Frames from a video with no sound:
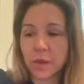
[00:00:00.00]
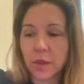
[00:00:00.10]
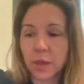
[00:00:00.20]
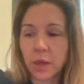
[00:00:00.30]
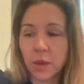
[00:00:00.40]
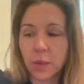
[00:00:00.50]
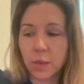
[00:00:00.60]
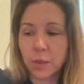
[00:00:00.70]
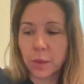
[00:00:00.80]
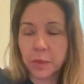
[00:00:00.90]
you know,
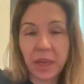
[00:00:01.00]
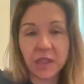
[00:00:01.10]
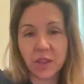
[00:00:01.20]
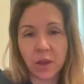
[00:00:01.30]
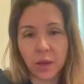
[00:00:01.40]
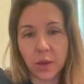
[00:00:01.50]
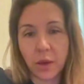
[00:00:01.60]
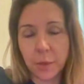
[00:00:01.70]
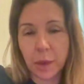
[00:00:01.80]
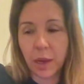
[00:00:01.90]
most 3D software
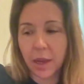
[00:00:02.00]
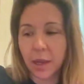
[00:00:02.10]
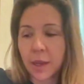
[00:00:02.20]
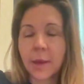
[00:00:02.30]
is, you know,